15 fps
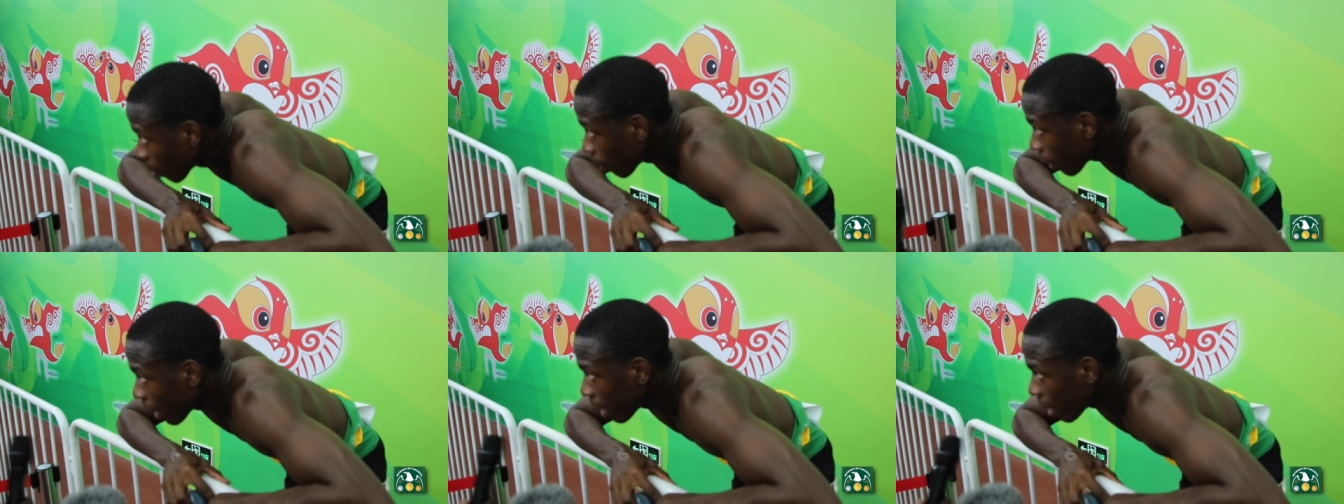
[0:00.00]

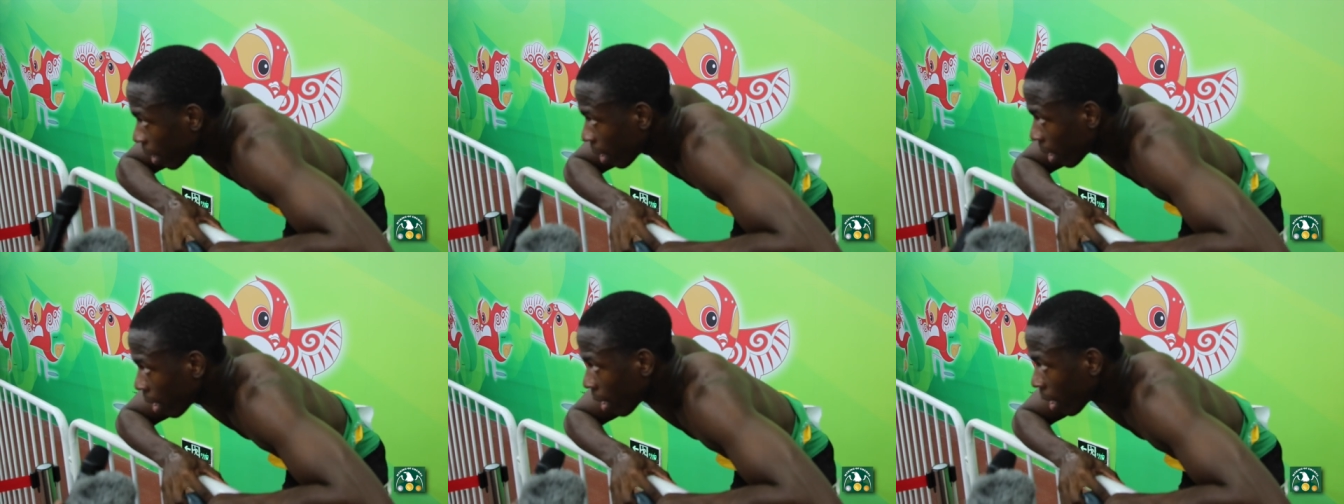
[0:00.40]
Well,
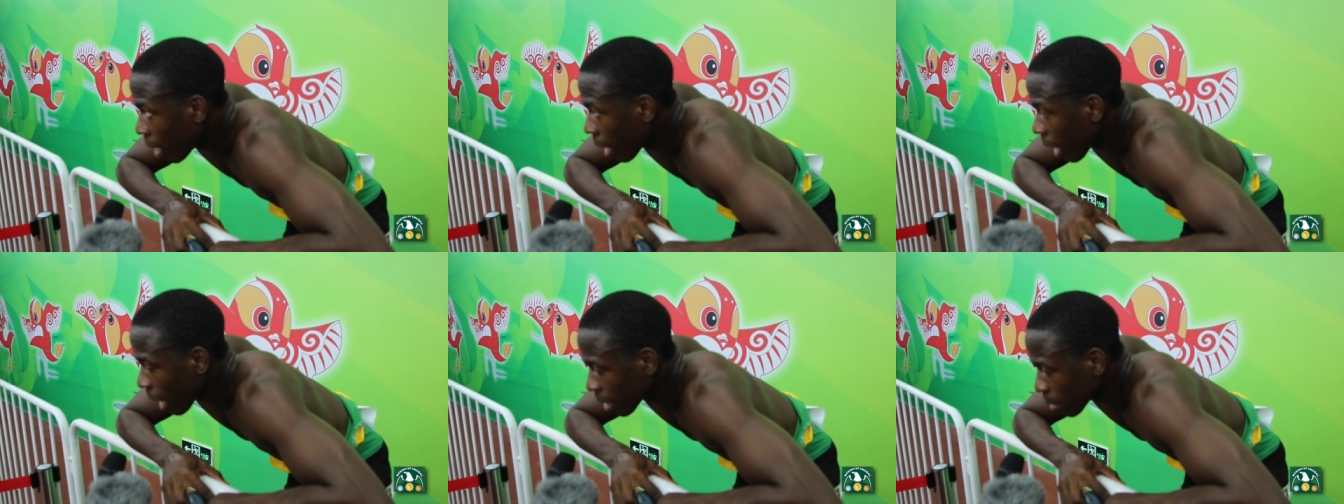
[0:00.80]

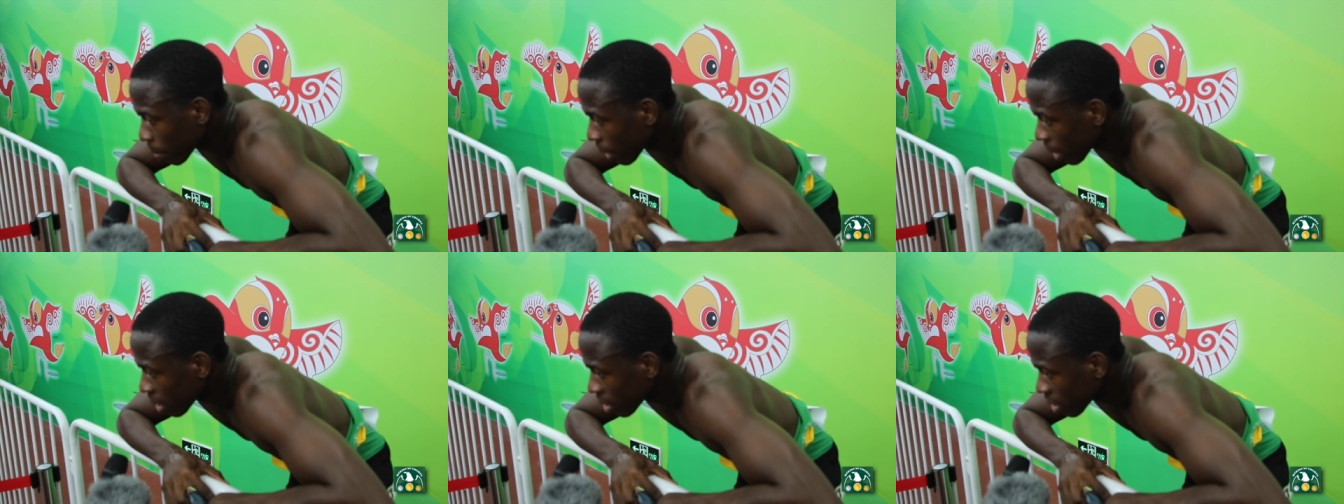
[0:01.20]
I
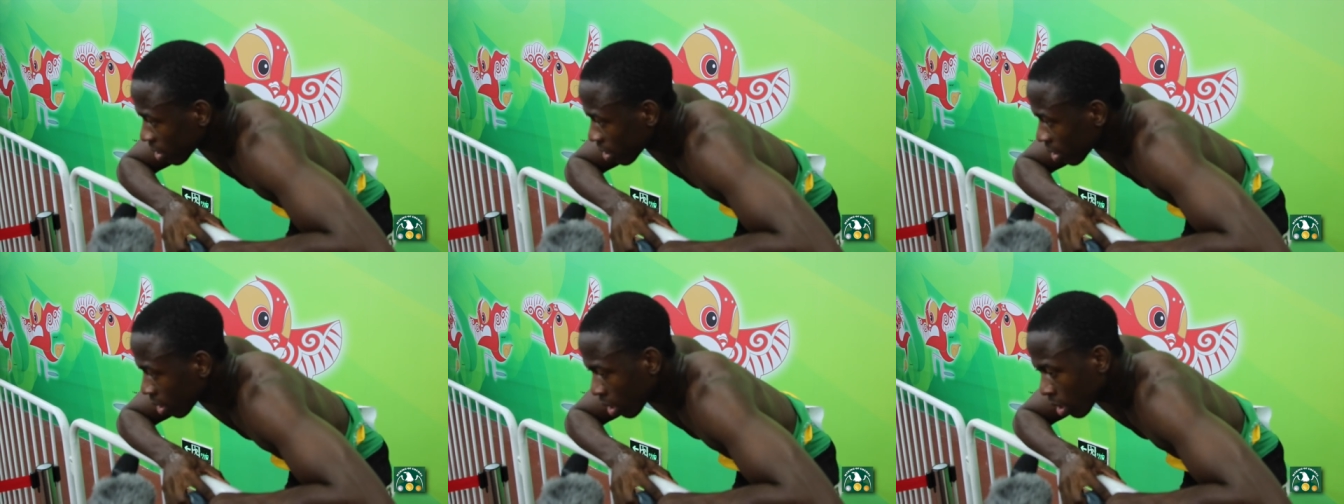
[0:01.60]
expect
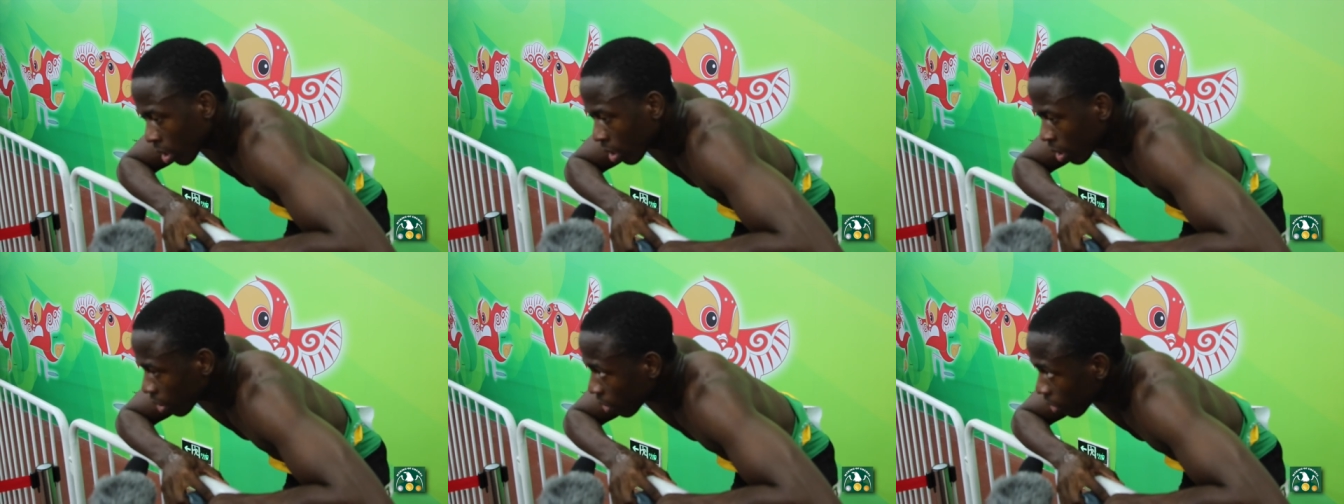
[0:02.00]

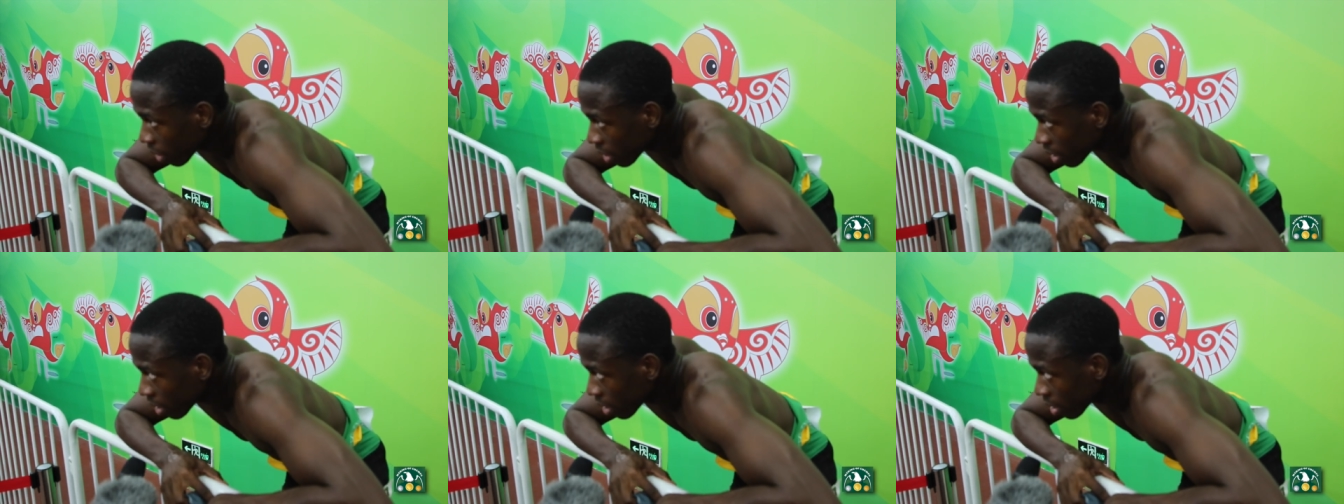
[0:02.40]

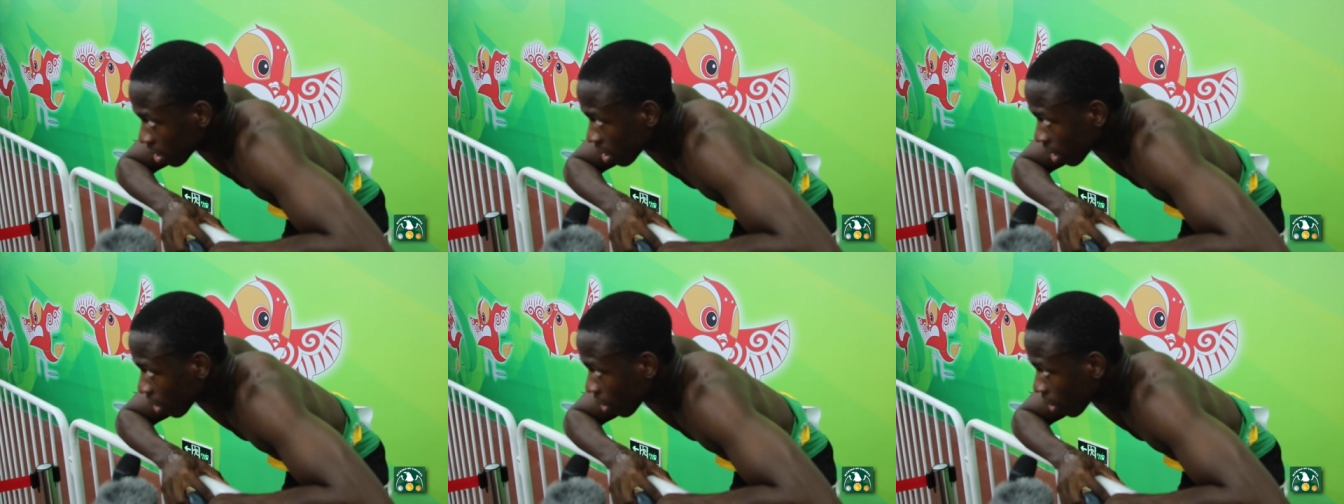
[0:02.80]
great
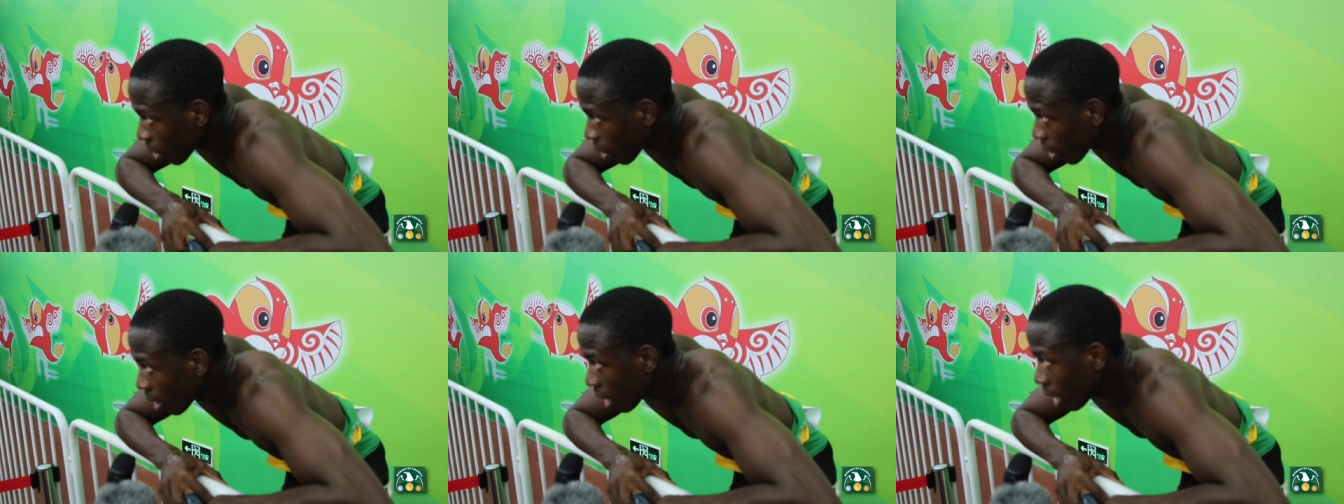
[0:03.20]
things, you
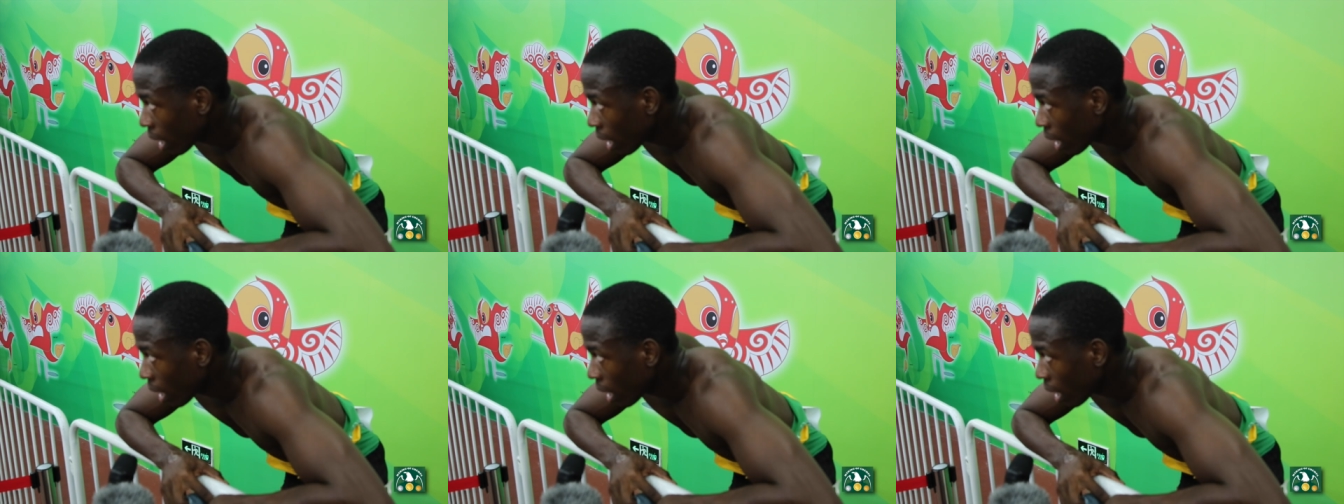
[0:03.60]
know,